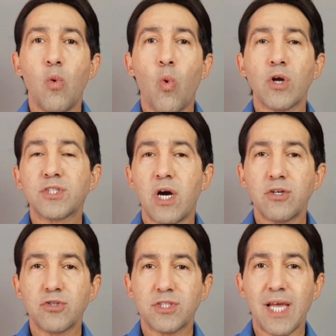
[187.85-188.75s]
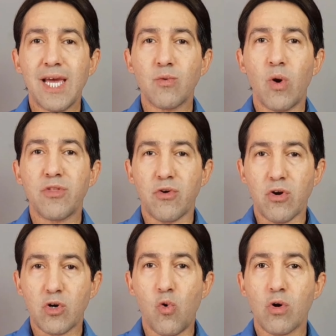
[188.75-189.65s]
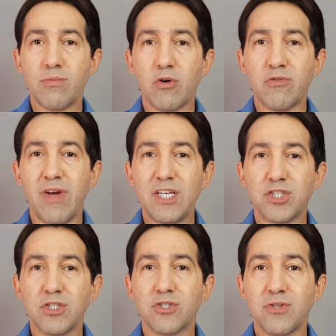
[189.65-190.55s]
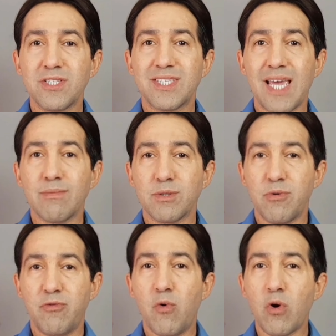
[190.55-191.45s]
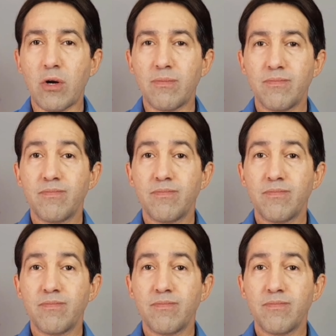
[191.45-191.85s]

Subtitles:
Work to understand whether her core motivations are the same as before.